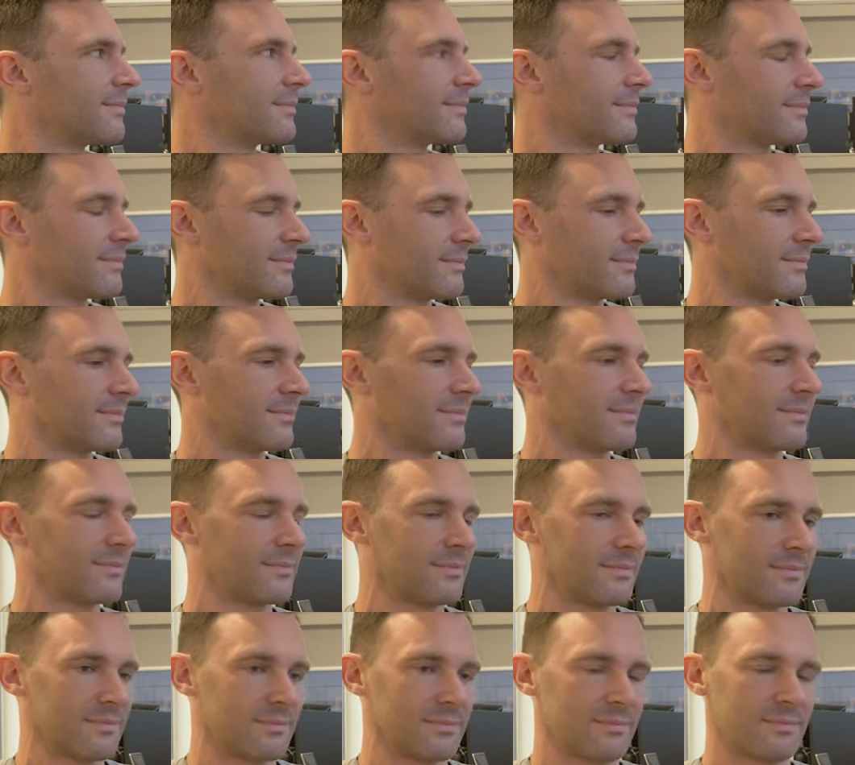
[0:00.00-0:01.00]

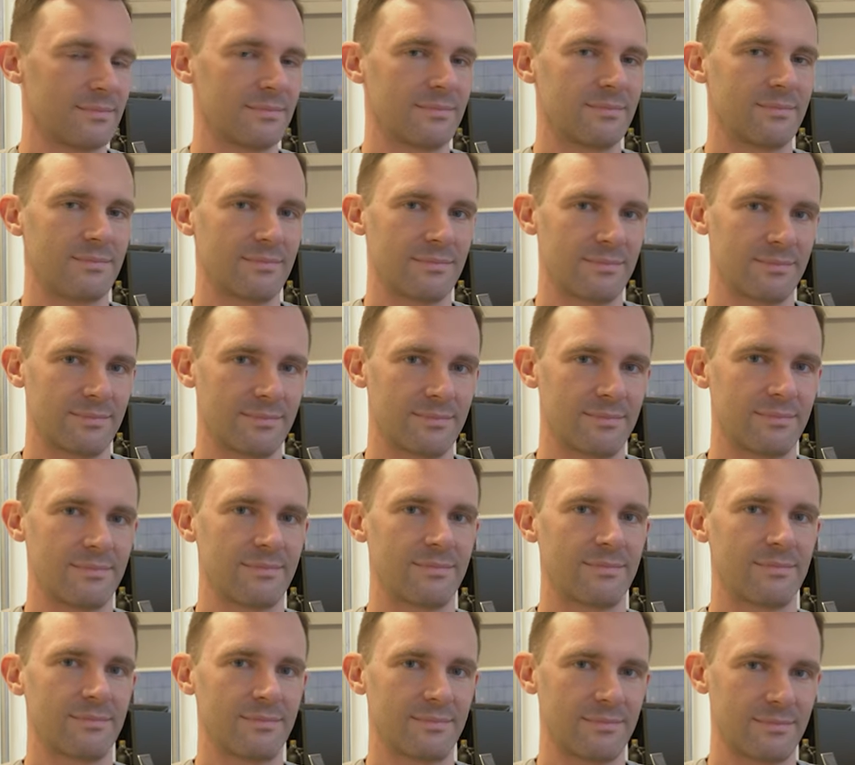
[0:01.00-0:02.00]

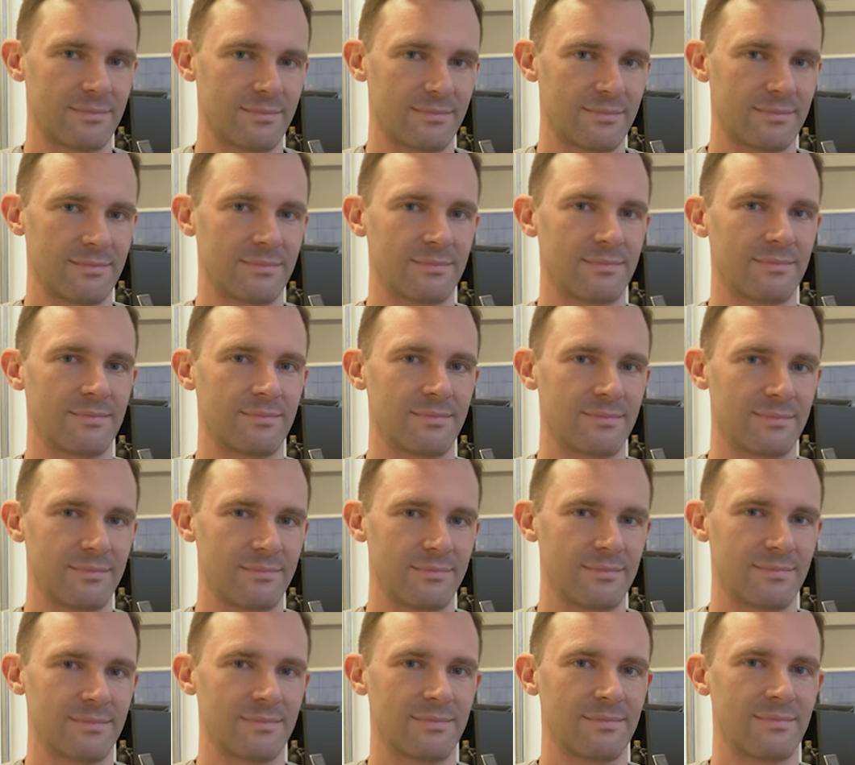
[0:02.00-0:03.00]

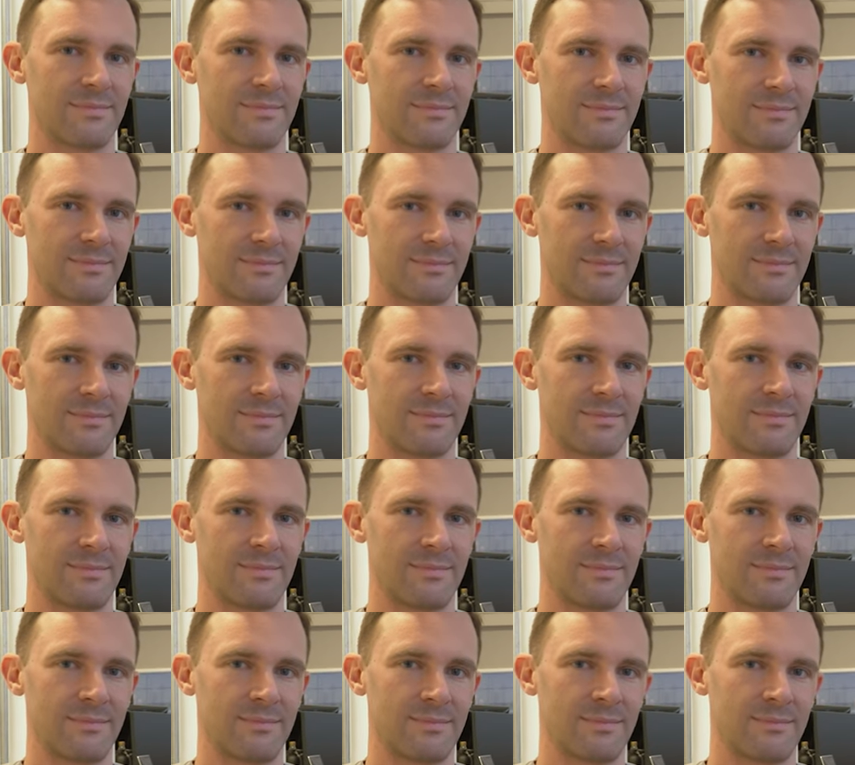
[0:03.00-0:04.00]

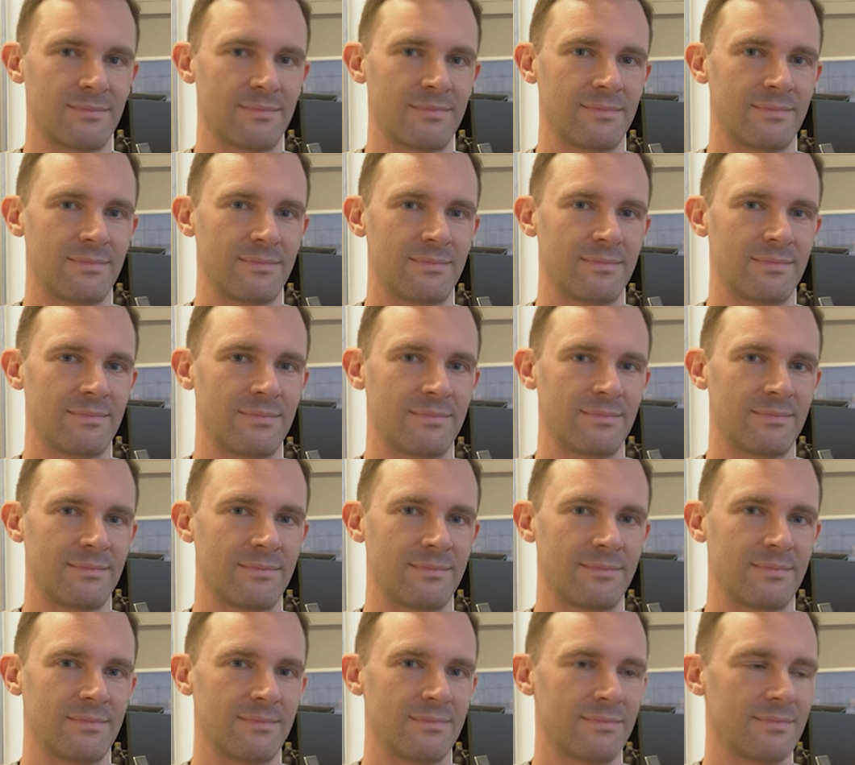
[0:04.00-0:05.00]

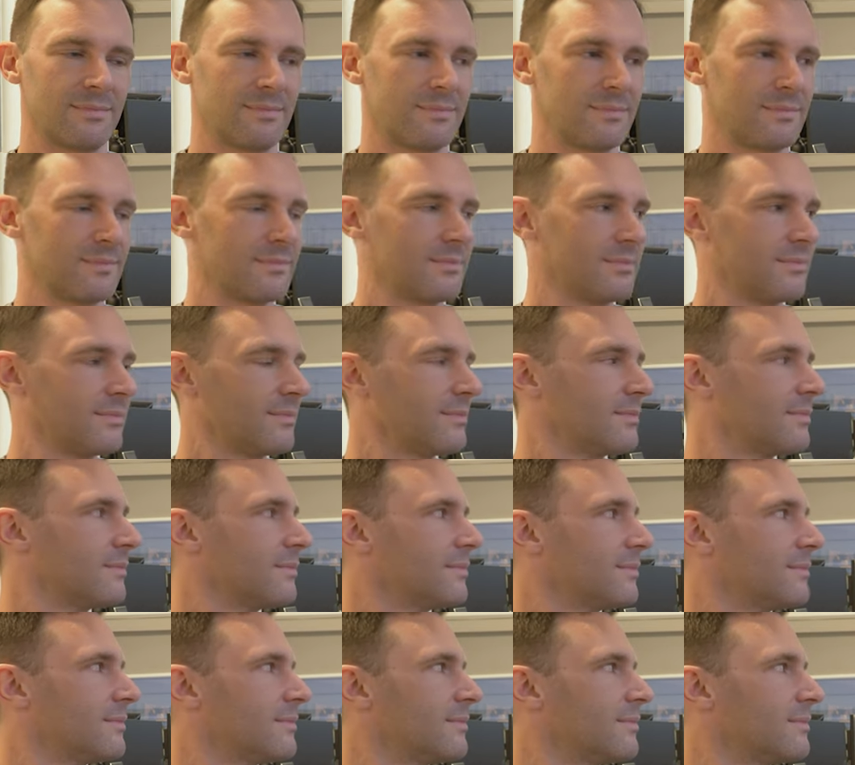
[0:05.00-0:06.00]

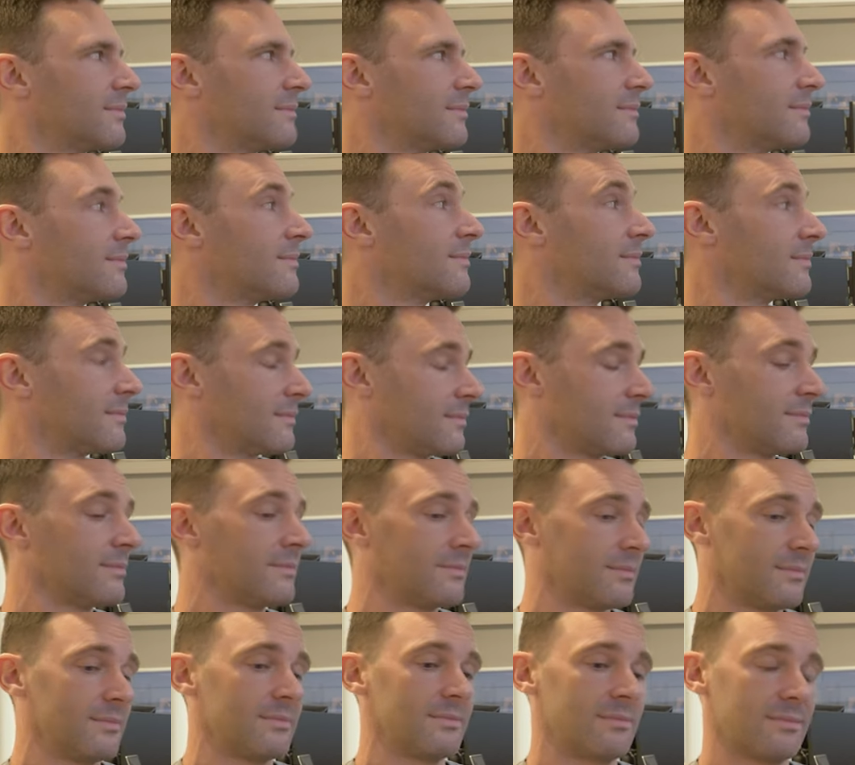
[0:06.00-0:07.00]

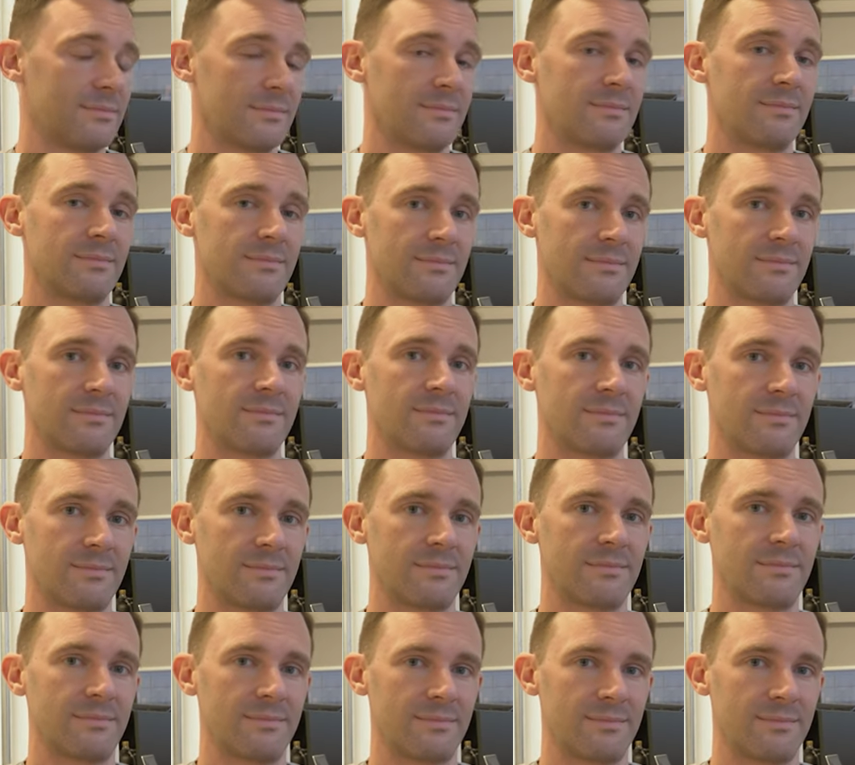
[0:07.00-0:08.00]
(not speaking)